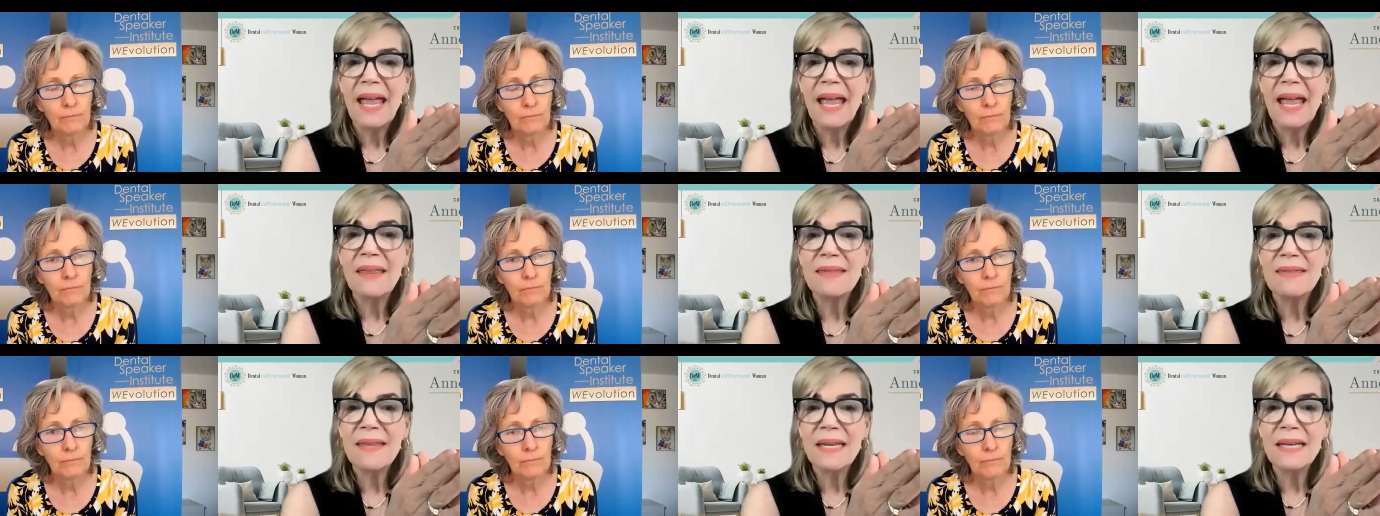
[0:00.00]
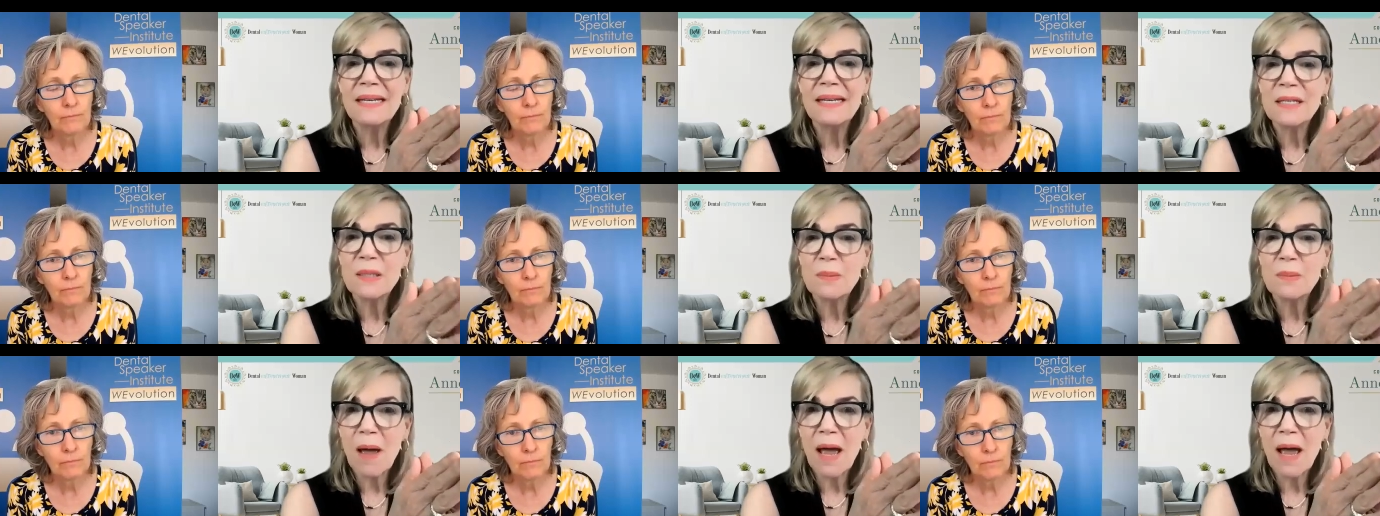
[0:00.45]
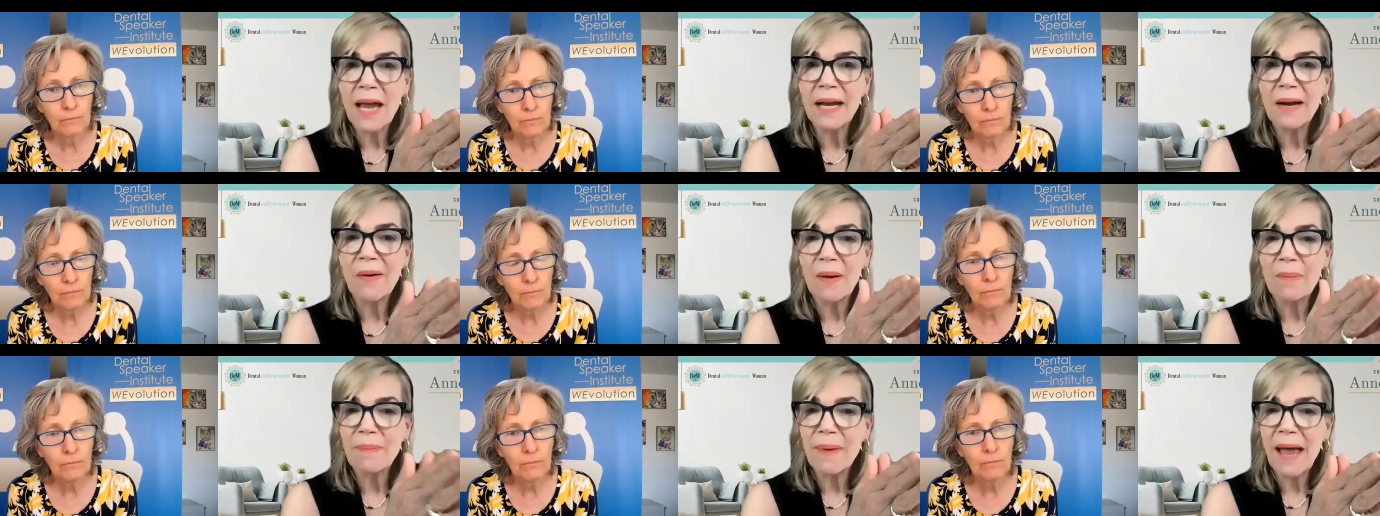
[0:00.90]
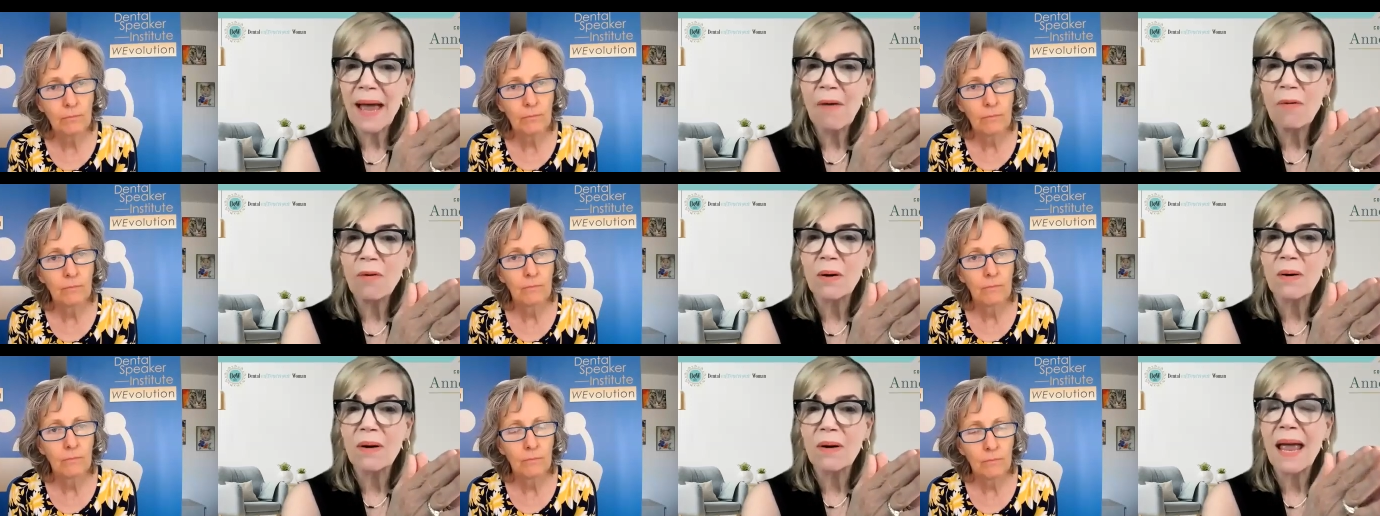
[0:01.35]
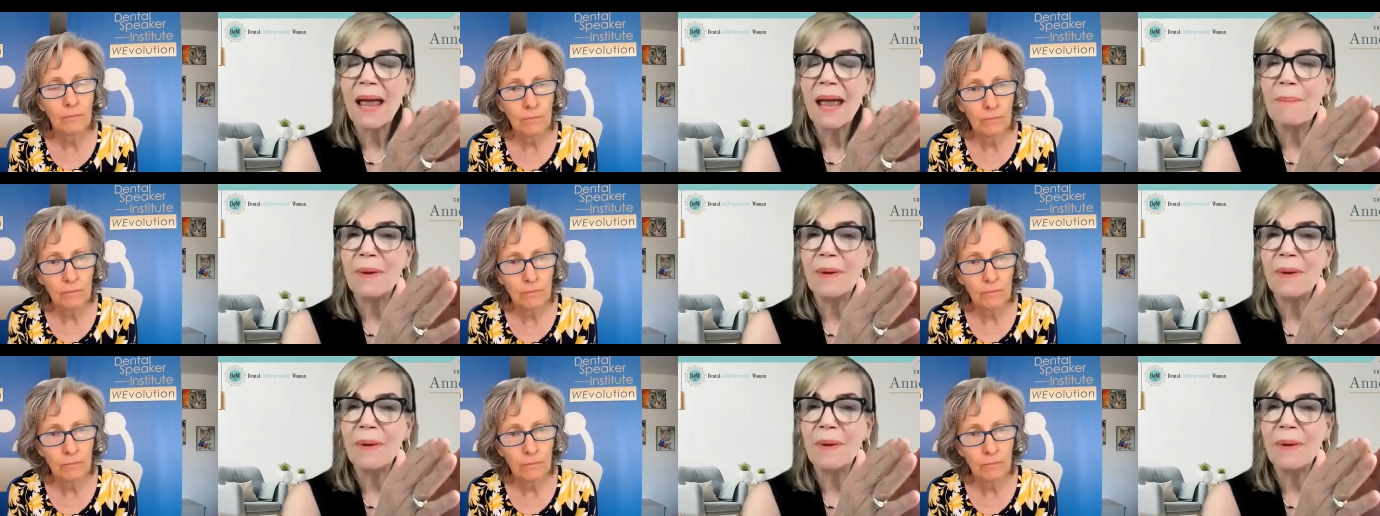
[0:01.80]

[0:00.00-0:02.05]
Speaker 1: and then inspire, empower.